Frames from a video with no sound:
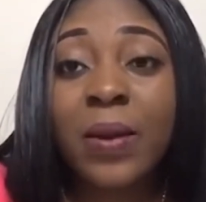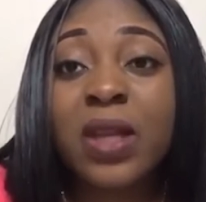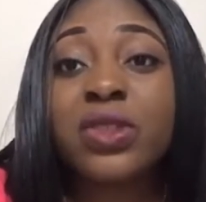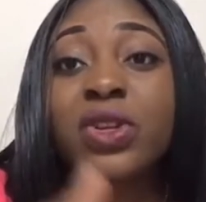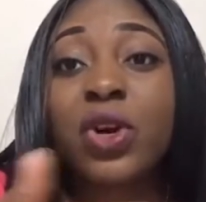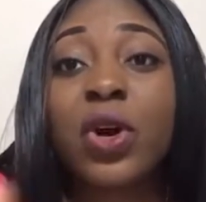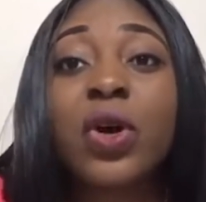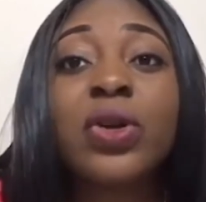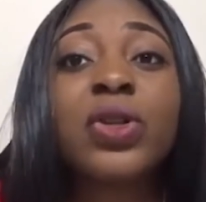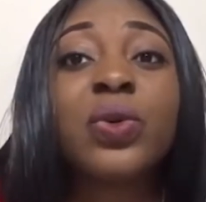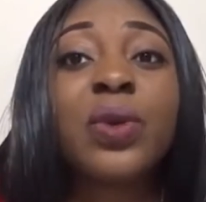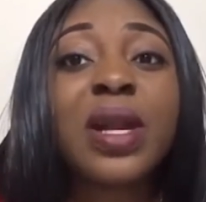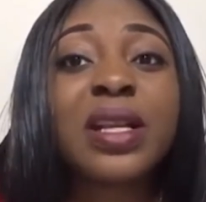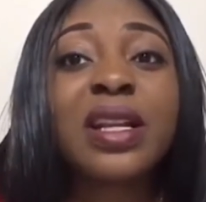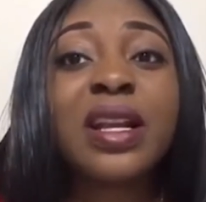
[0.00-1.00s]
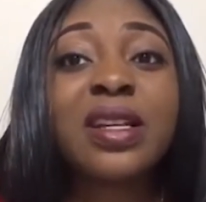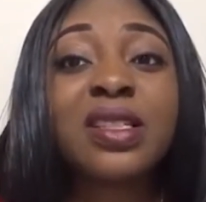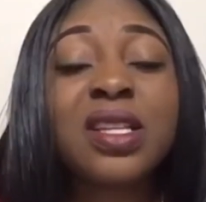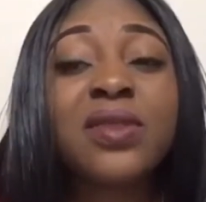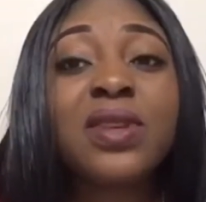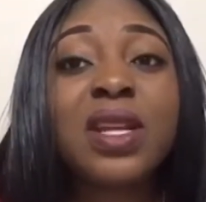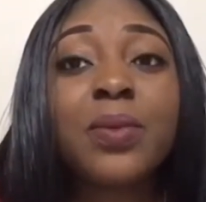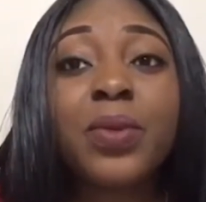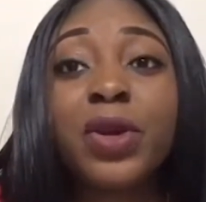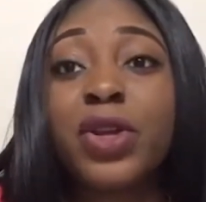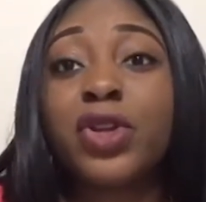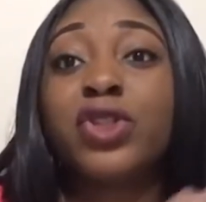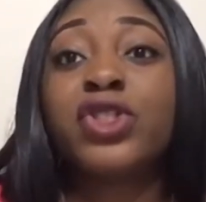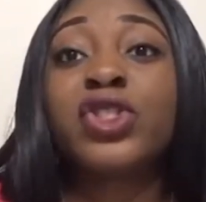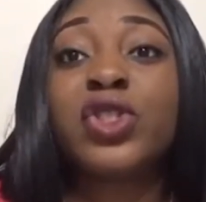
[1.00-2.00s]
It's a goal-directed activity, but
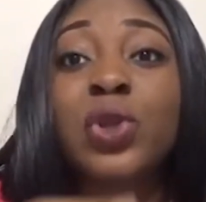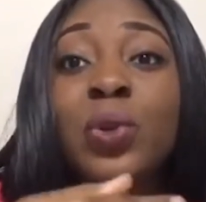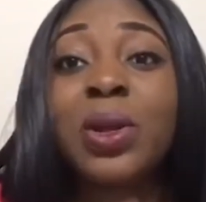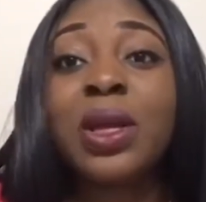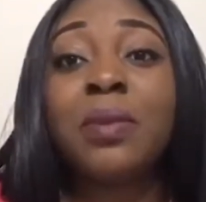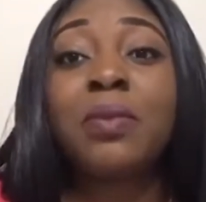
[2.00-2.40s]
you're just doing